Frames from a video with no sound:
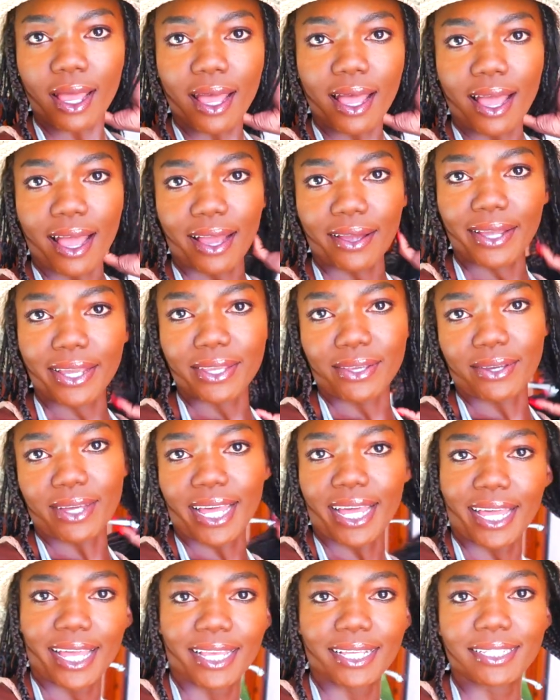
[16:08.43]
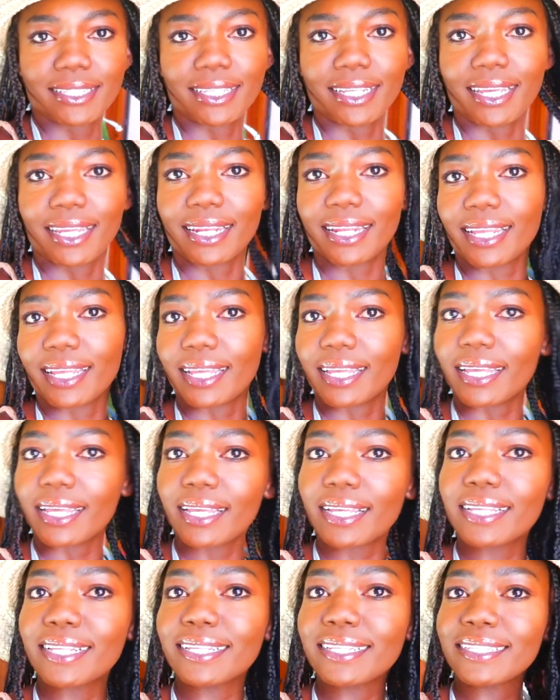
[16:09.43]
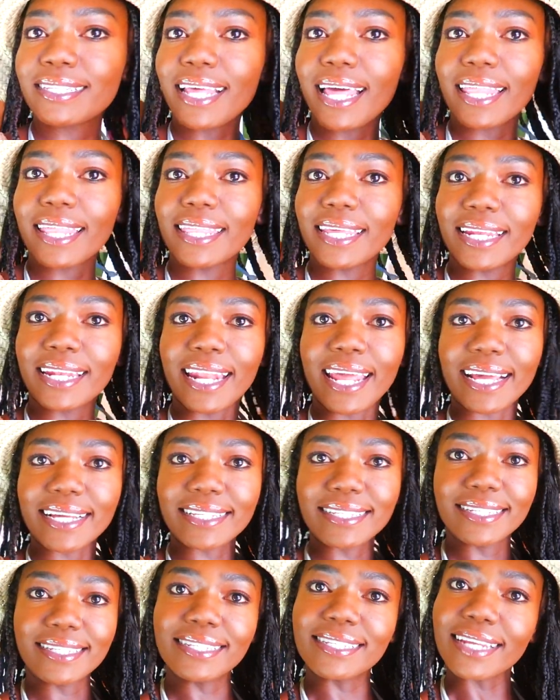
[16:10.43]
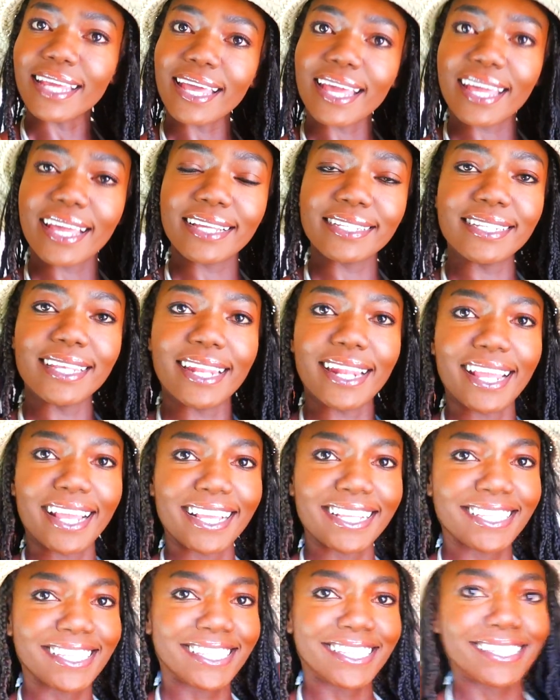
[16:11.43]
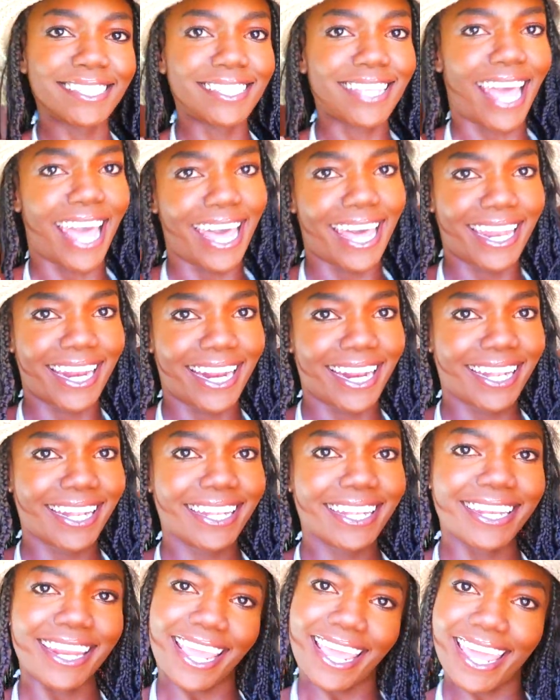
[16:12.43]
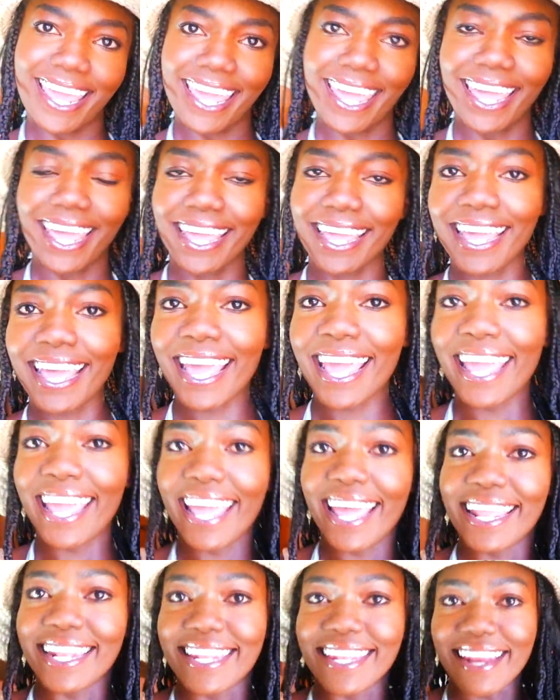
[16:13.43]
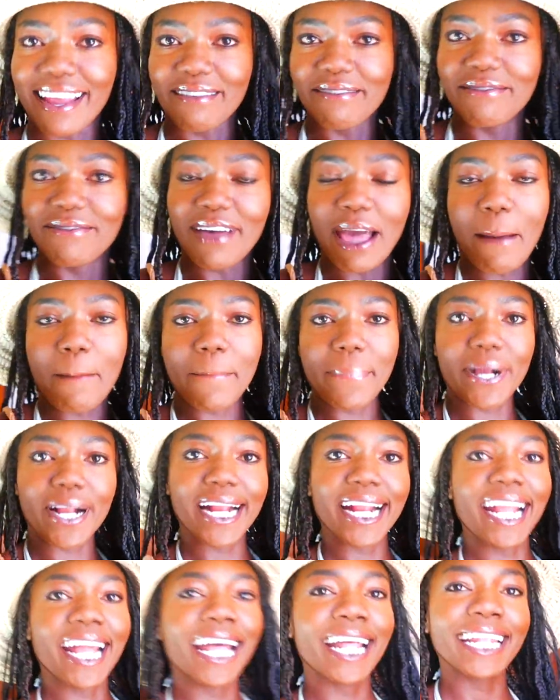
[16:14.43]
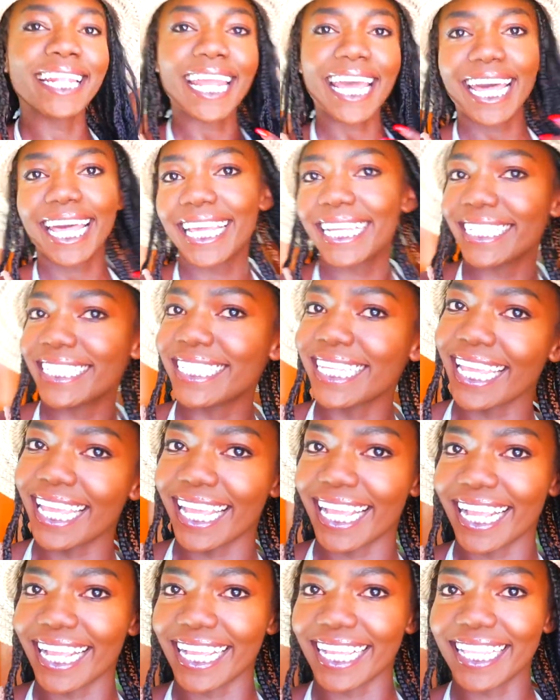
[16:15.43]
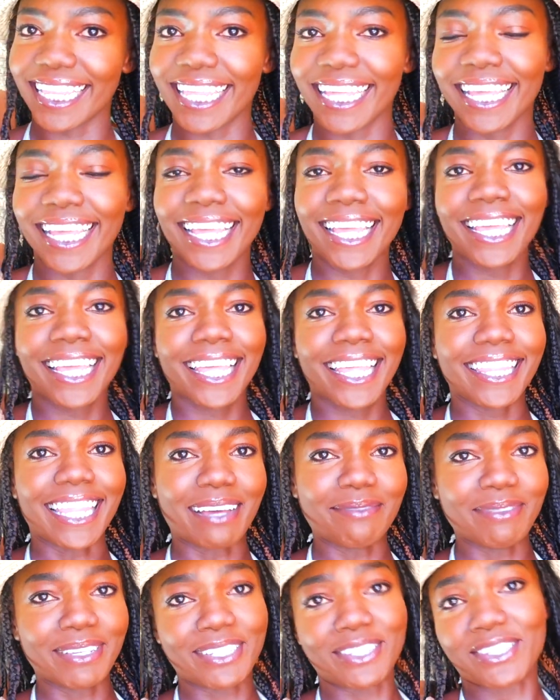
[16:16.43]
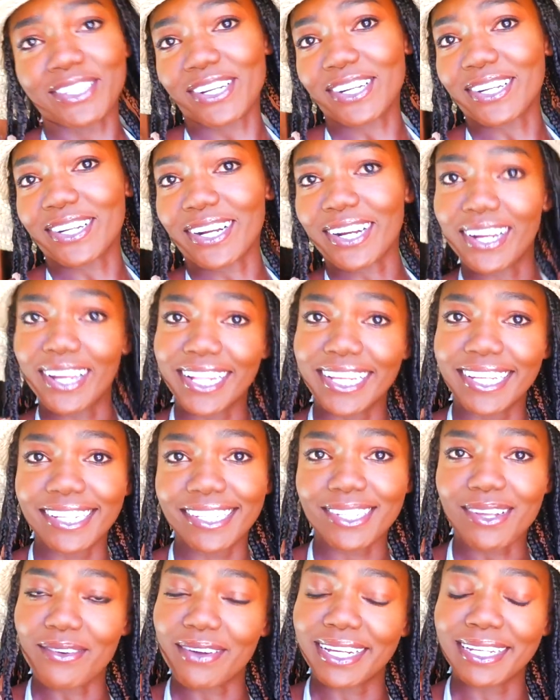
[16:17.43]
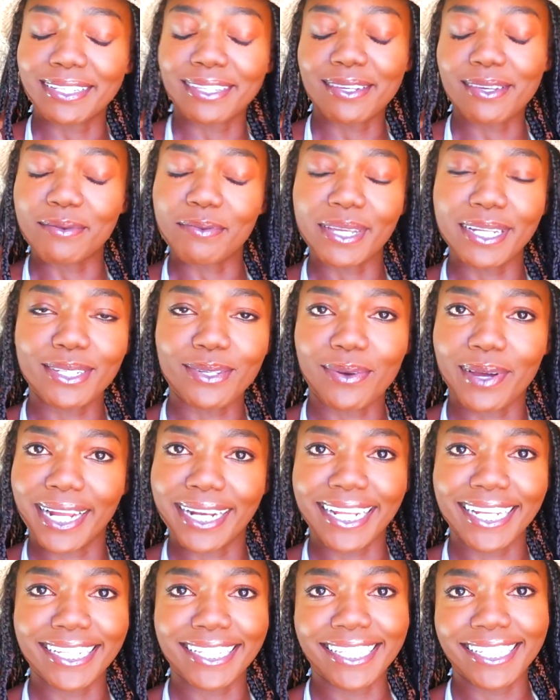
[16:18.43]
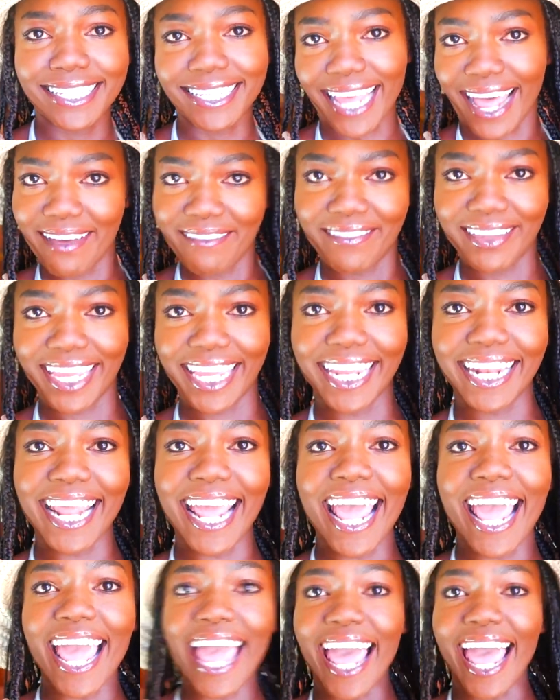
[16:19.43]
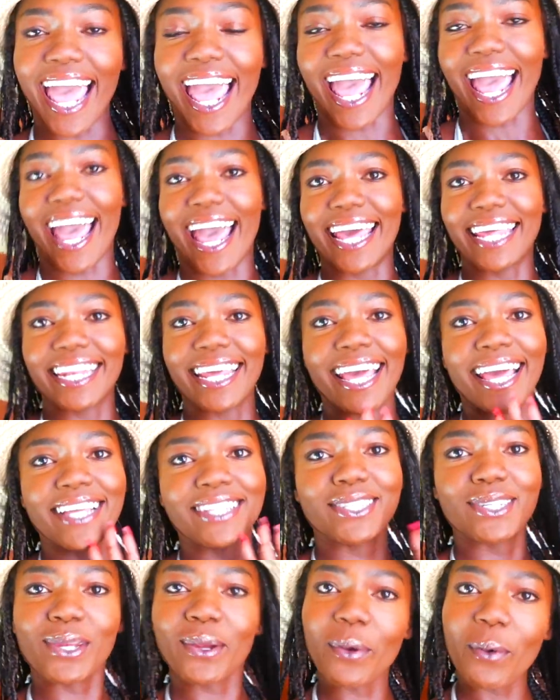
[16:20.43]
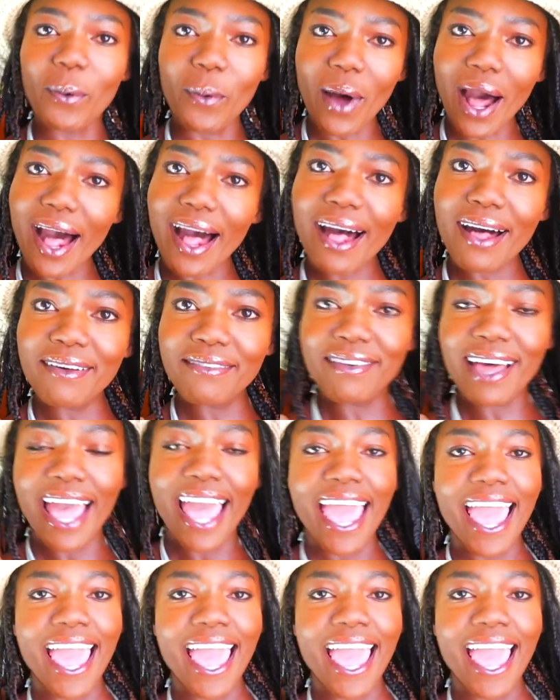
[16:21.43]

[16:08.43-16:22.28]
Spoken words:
again. All right, you guys, it is the next day. Today is Saturday, November 19th. That means your girl is going to be 27 at 12